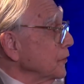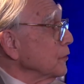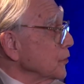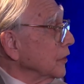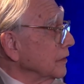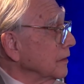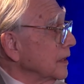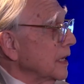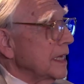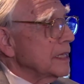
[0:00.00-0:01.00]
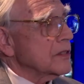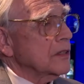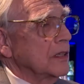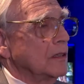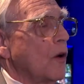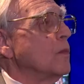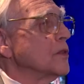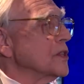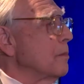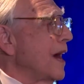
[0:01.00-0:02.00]
future. Mm-hmm. It's
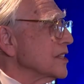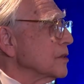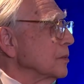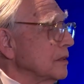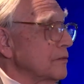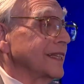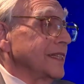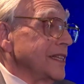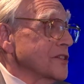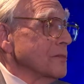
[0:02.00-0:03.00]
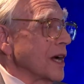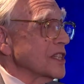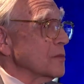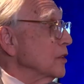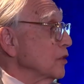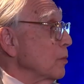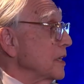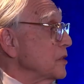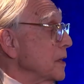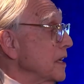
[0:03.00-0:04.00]
almost impossible. In fact, it is impossible.
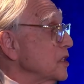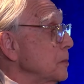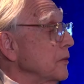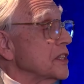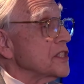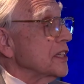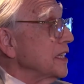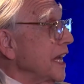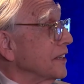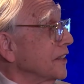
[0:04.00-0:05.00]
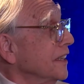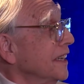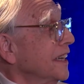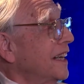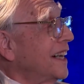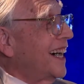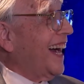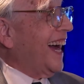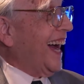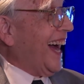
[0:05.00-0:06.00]
Nobody's experienced it yet.
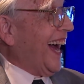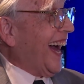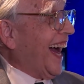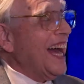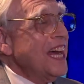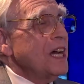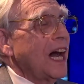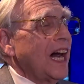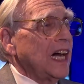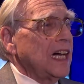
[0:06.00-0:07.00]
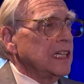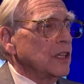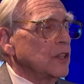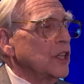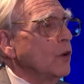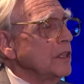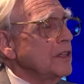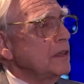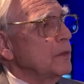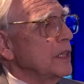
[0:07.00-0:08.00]
The only
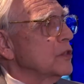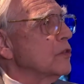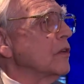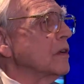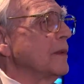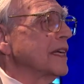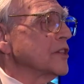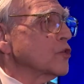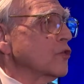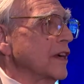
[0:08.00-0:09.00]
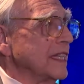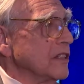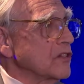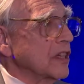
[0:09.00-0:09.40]
thing we could talk about is trends,